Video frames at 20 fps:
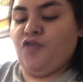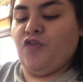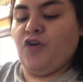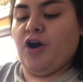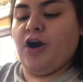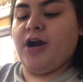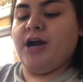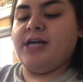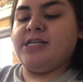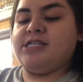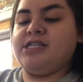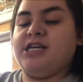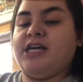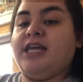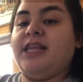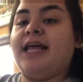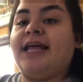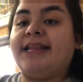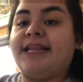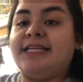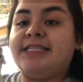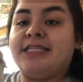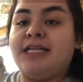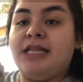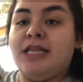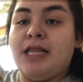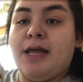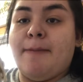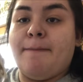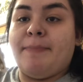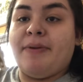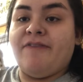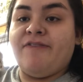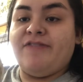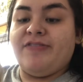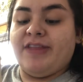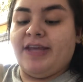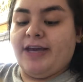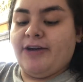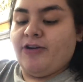Far it's looking like this clump of
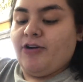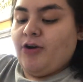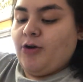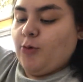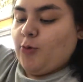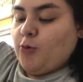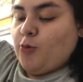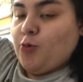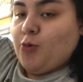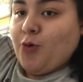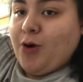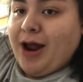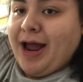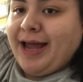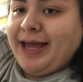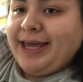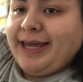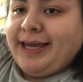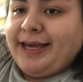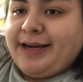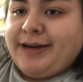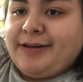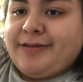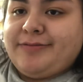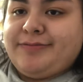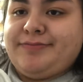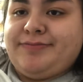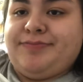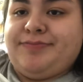thing right here.